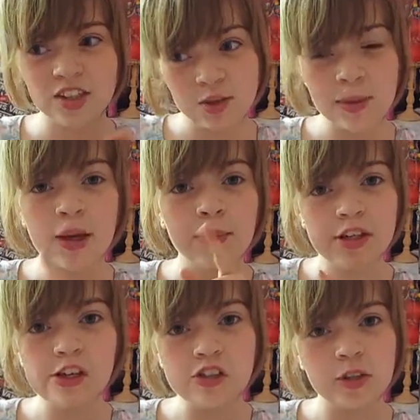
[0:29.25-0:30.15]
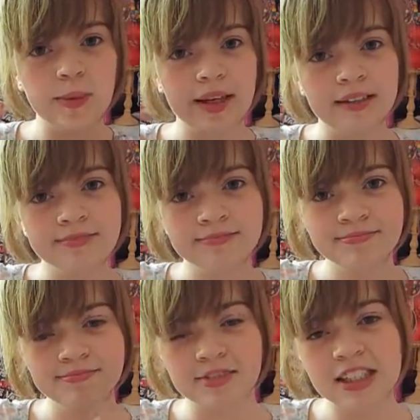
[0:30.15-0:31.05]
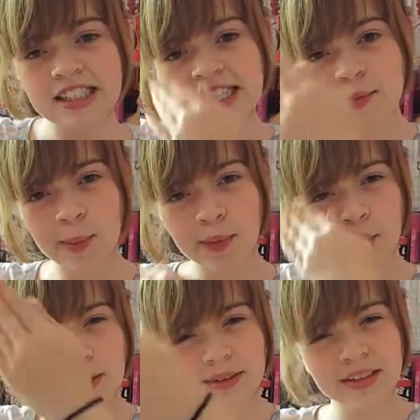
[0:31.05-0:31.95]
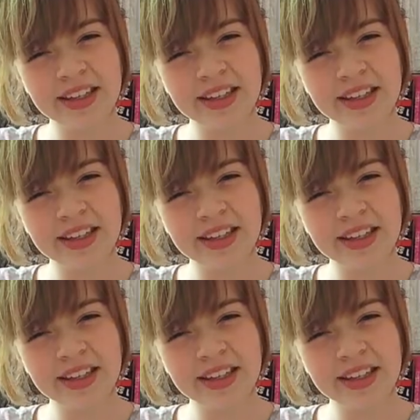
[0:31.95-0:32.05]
to become a YouTuber. You see where I'm going?